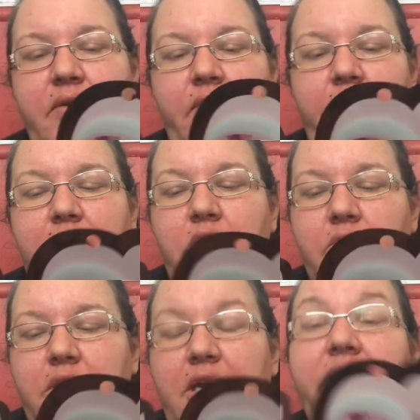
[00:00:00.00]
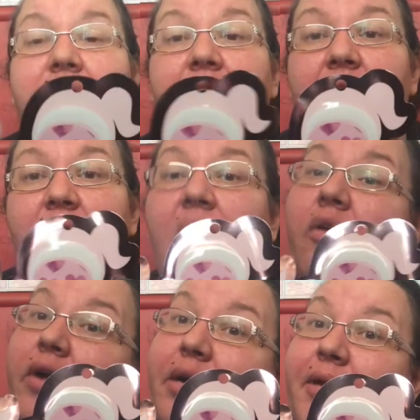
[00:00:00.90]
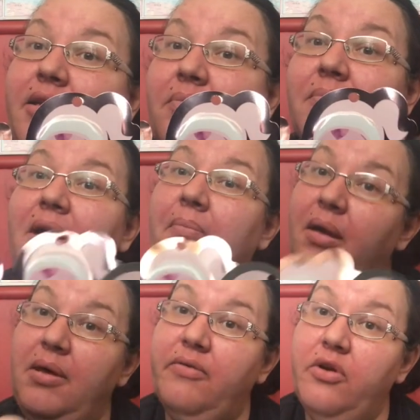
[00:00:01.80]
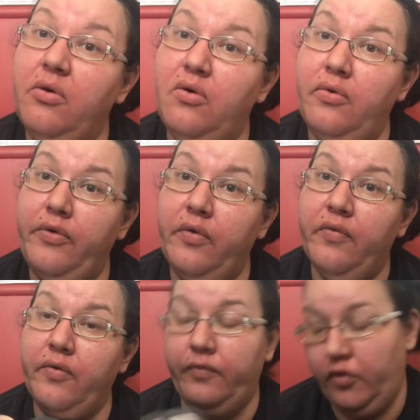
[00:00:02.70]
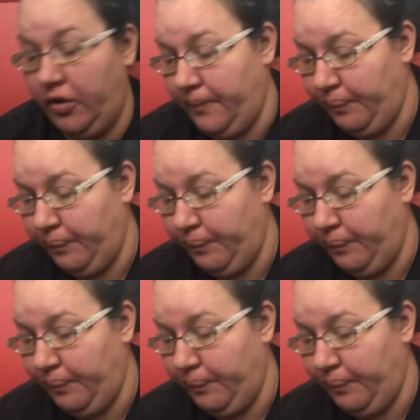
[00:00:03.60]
if they're any good, and if they are, I'll recommend them and maybe even do a review of them for you.